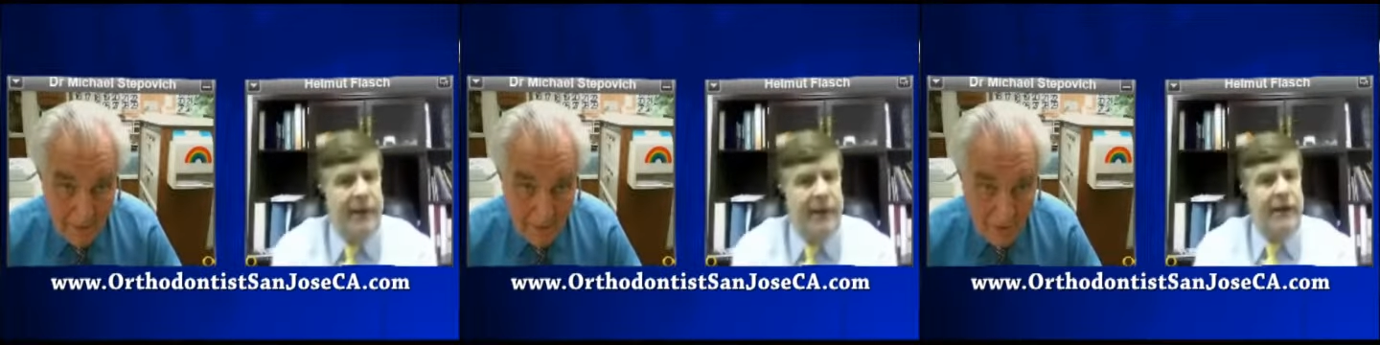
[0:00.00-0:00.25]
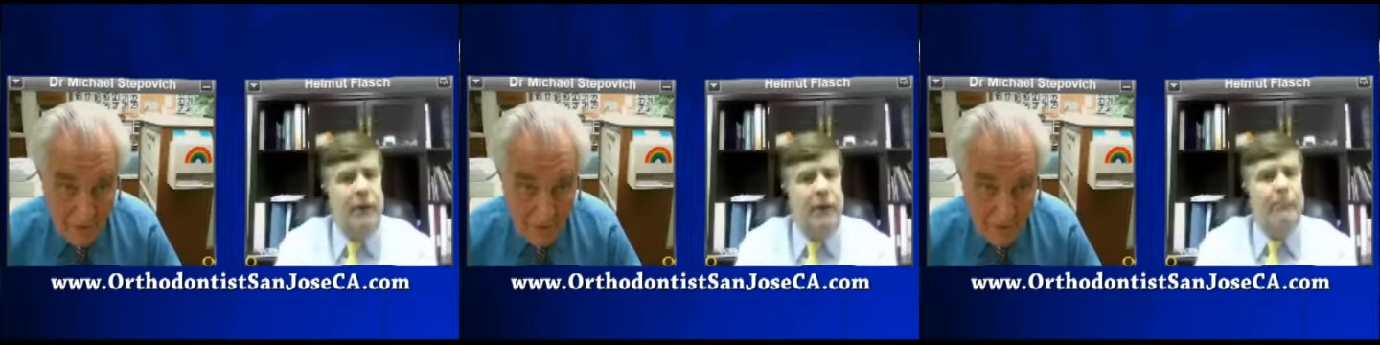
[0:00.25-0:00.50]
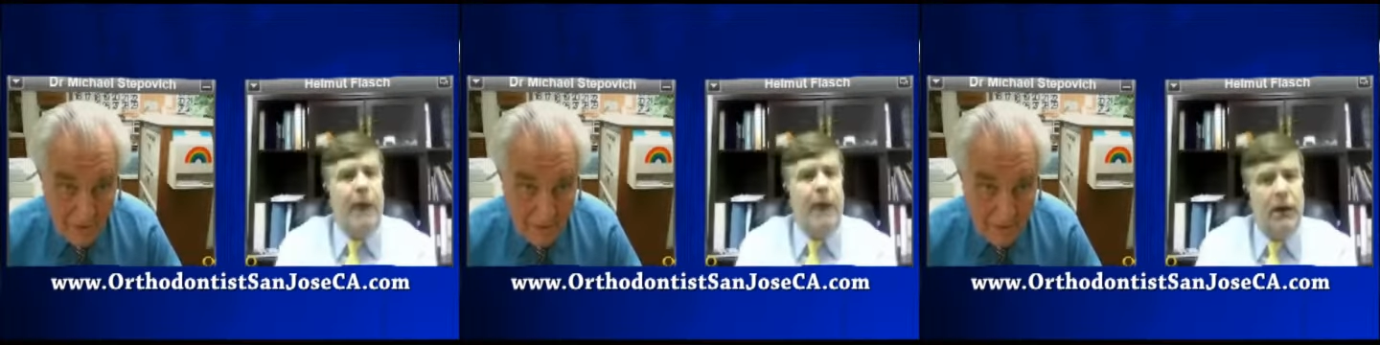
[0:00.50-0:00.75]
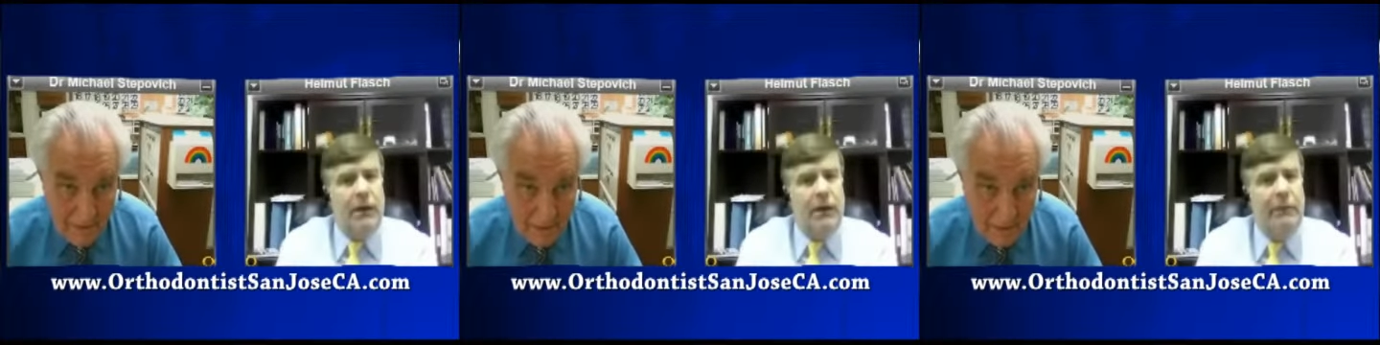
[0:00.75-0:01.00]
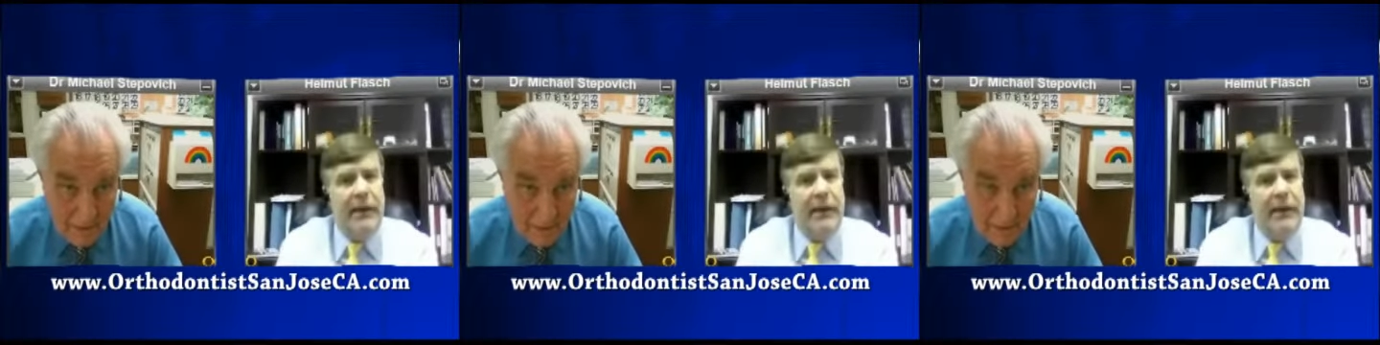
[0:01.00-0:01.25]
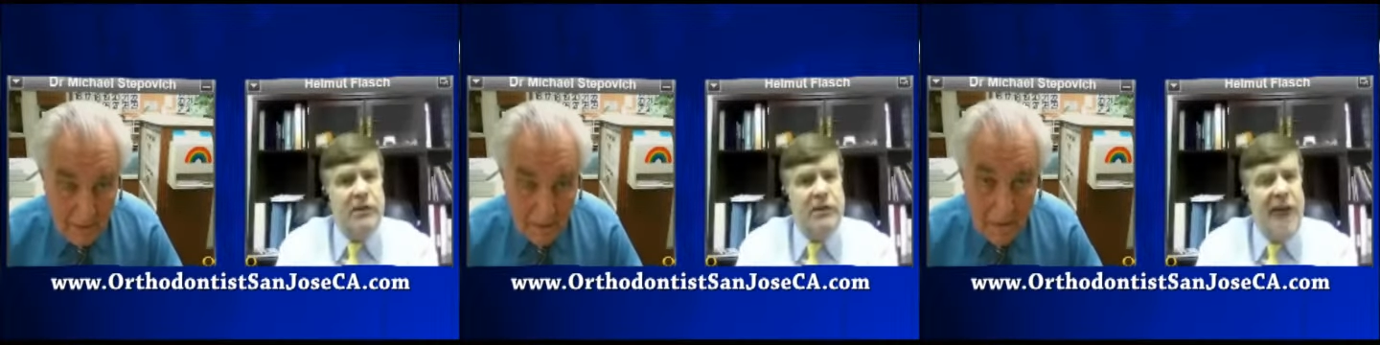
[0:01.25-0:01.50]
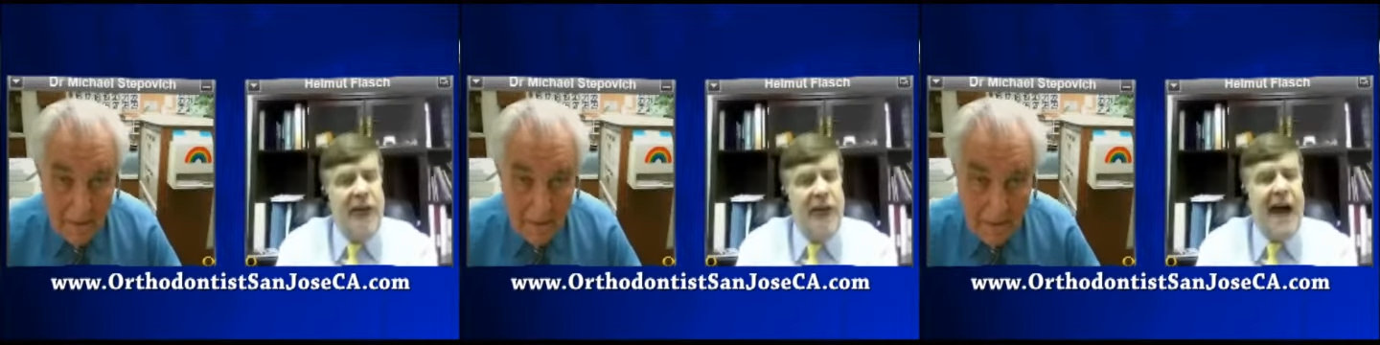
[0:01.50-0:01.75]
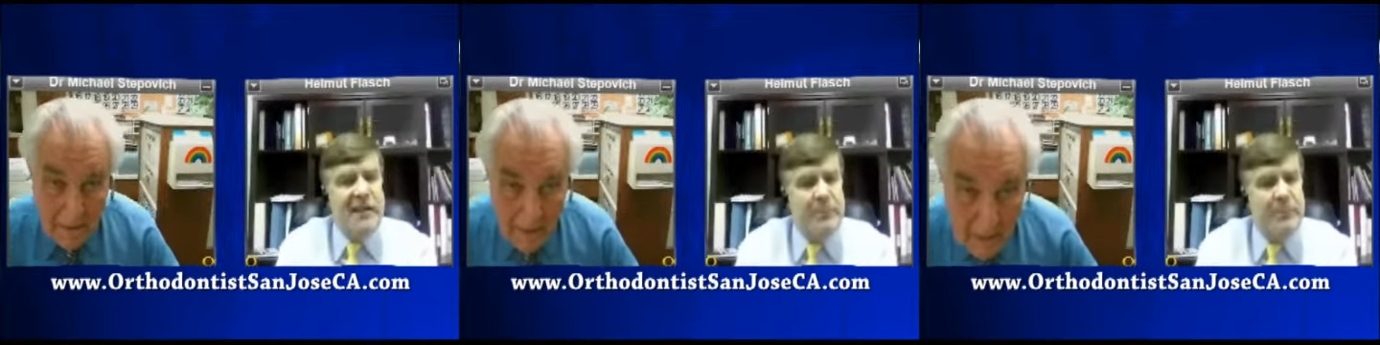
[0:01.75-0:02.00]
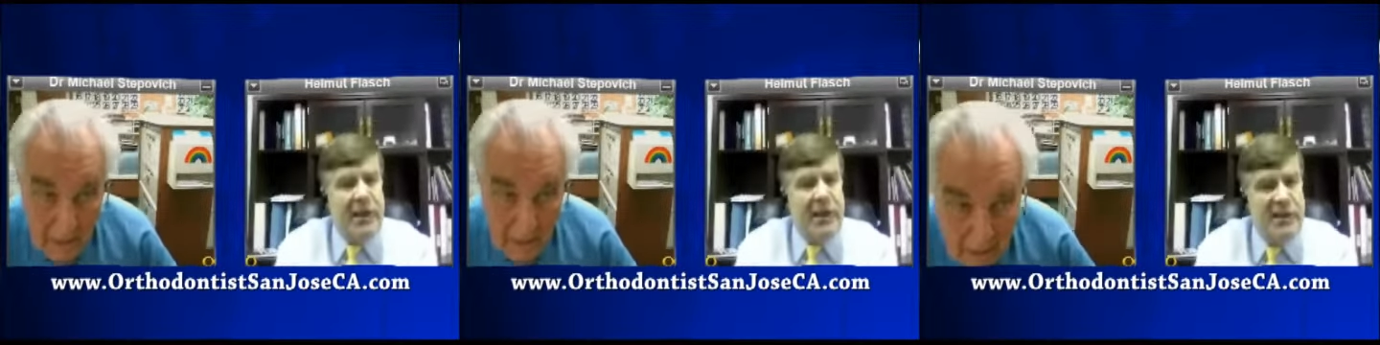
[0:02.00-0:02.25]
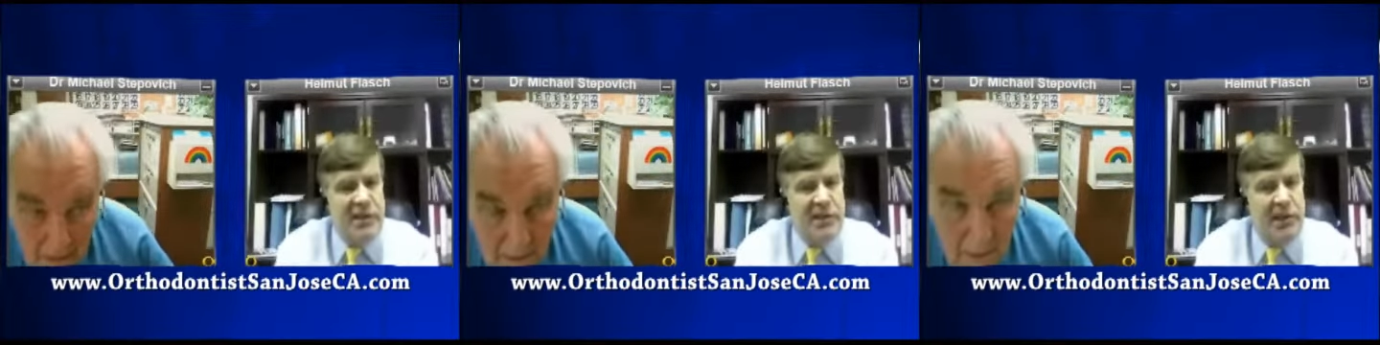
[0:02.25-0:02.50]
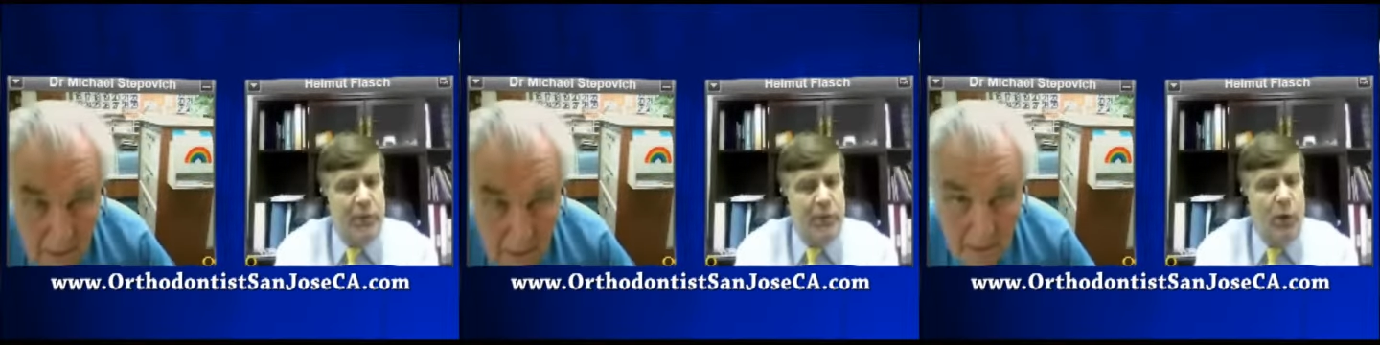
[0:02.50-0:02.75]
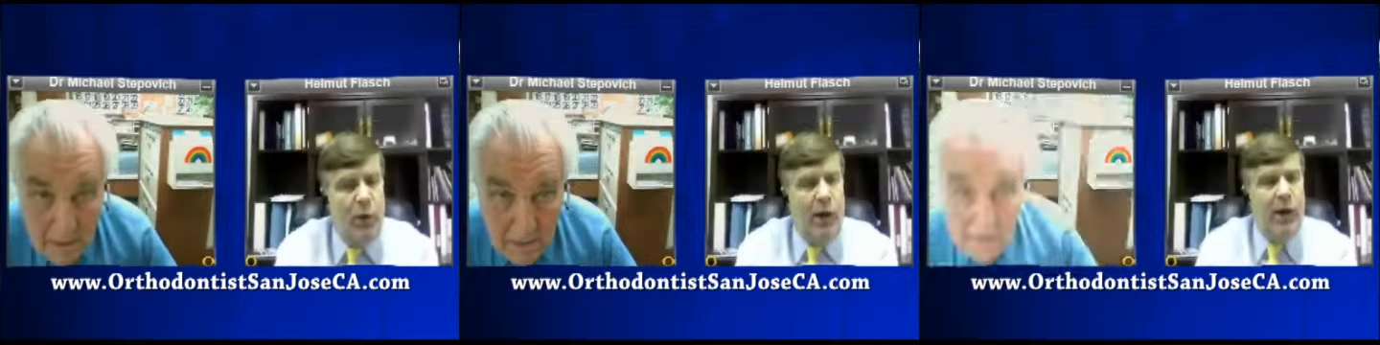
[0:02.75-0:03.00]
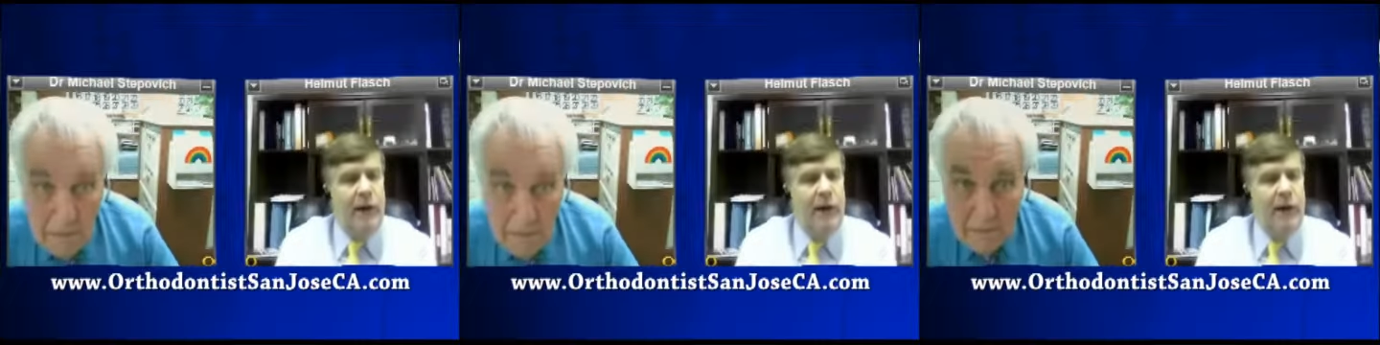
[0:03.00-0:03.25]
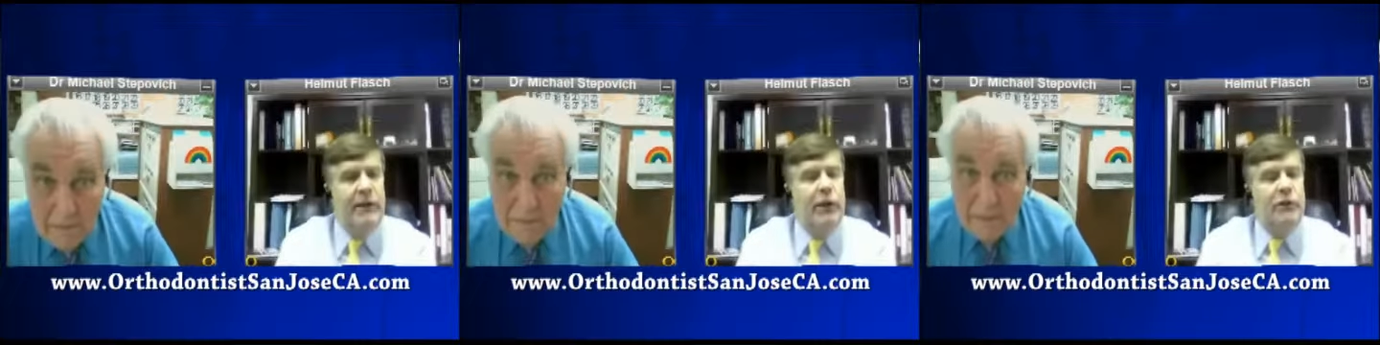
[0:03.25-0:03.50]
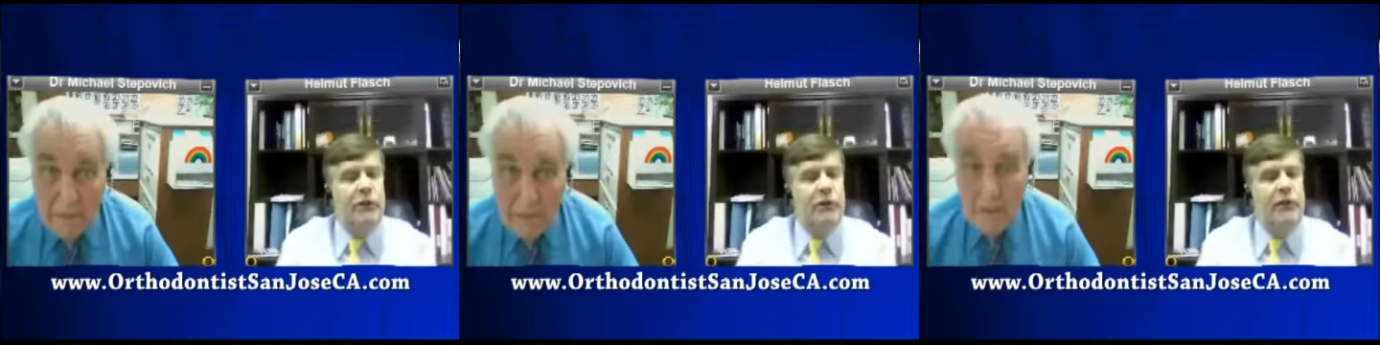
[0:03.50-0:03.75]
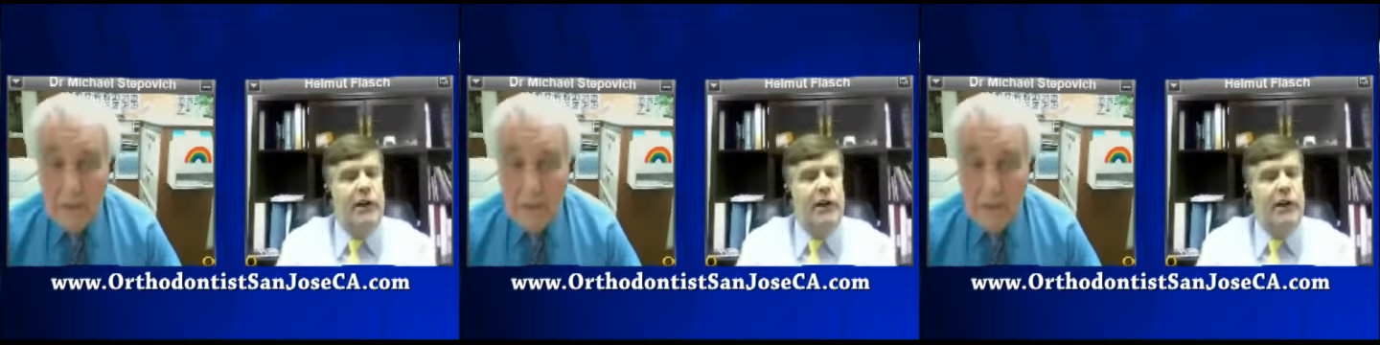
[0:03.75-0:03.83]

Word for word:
Speaker 1: They don't bother the patients as braces anymore. They don't,